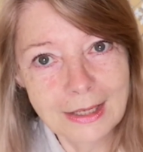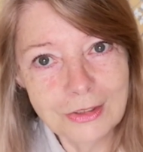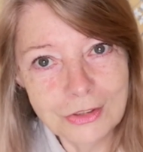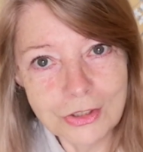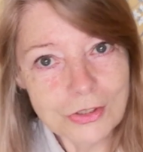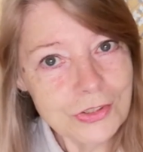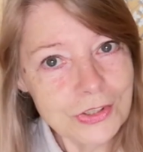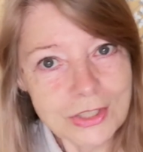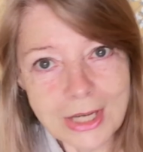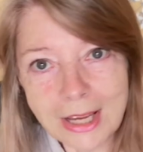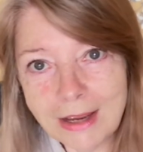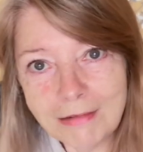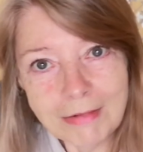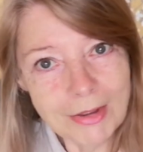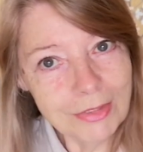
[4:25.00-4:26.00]
Just
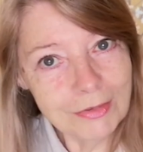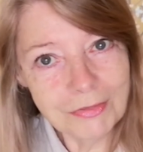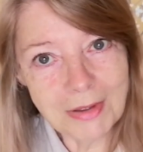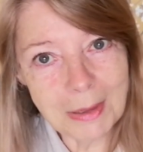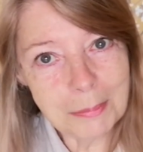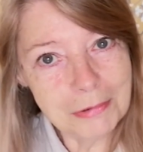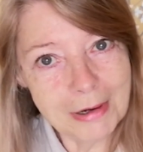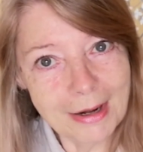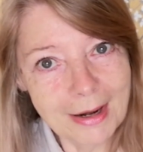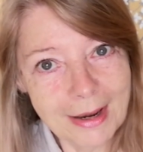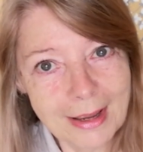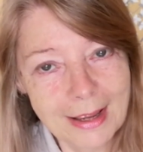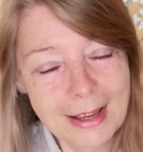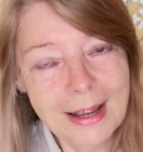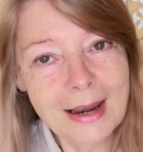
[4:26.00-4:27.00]
stare at the
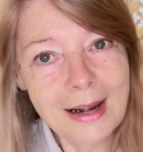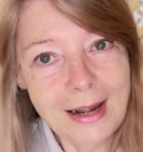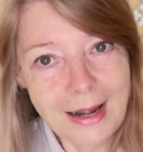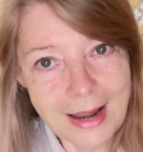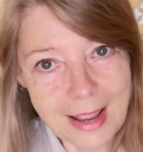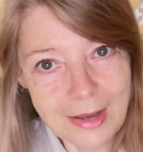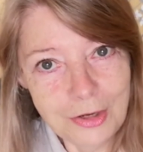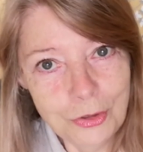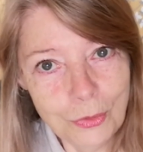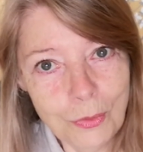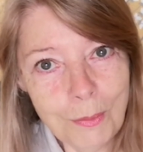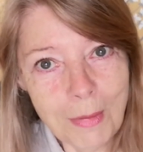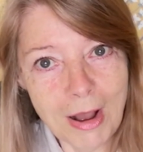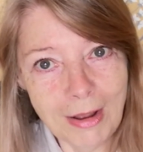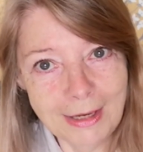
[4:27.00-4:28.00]
fabric. Let your
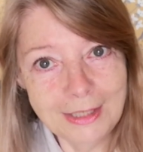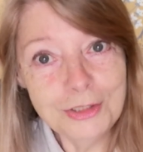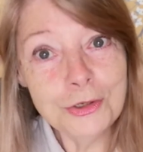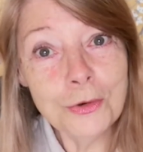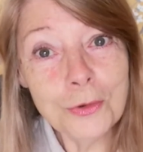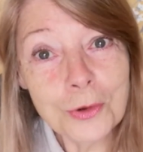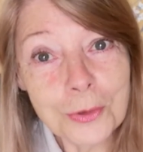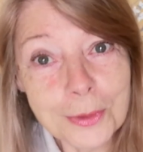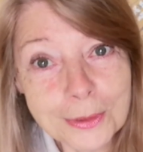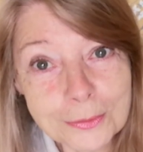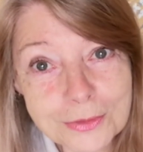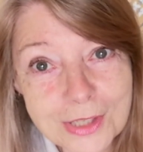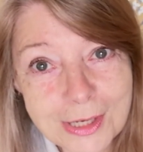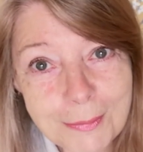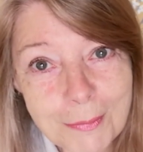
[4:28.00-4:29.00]
mind, your
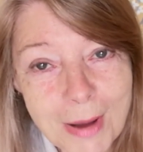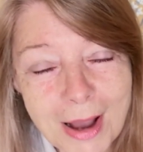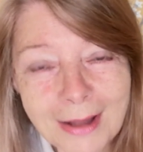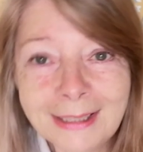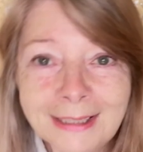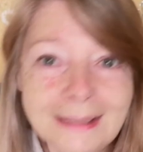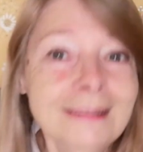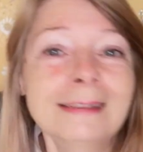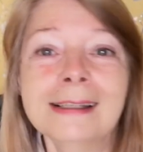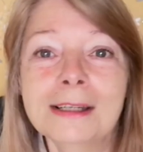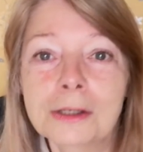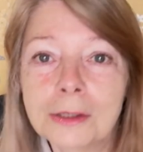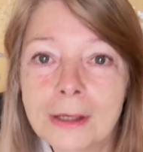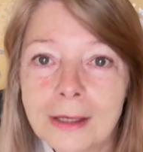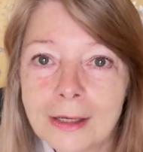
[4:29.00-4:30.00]
quilting mind,
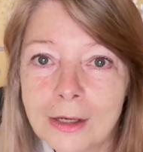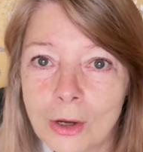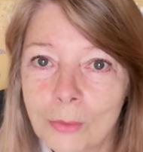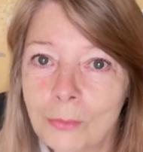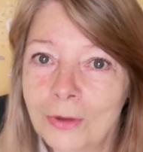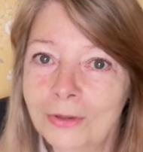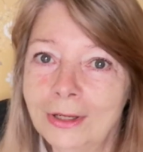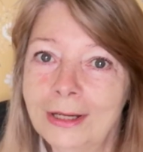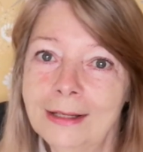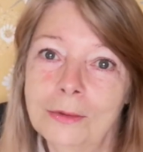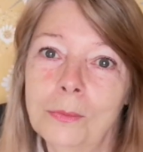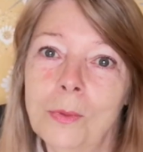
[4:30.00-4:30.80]
go on a little